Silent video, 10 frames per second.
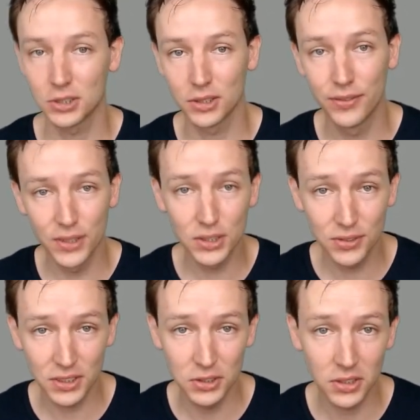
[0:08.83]
So the
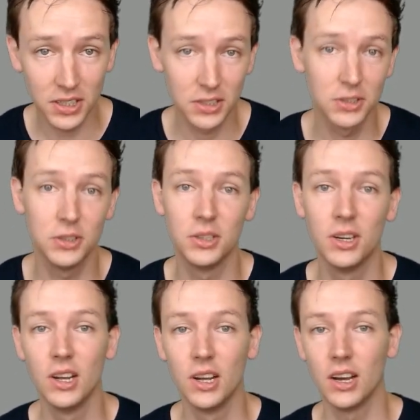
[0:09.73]
first things you gotta do
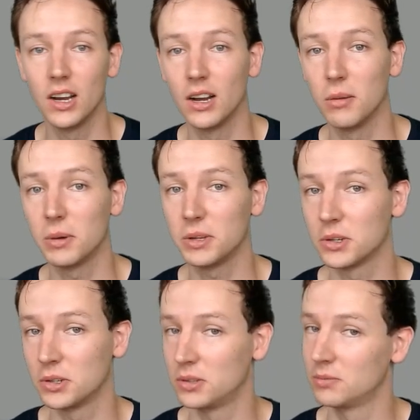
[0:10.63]
uh, when
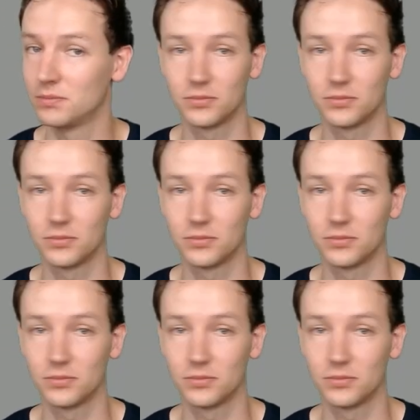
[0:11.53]
you're